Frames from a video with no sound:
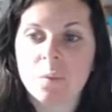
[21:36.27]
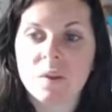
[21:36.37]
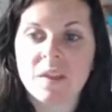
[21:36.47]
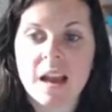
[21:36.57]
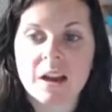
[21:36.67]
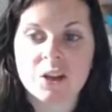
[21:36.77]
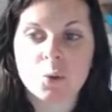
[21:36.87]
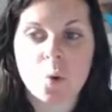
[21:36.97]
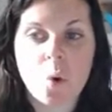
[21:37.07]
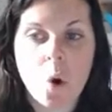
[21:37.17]
with the
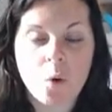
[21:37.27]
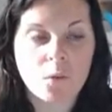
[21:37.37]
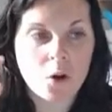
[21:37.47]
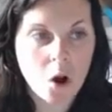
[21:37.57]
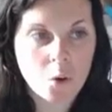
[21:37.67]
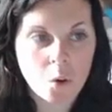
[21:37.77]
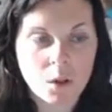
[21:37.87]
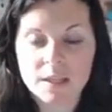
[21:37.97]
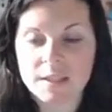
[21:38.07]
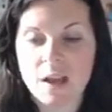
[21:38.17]
actual overall goal
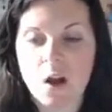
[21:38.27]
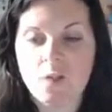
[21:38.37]
itself,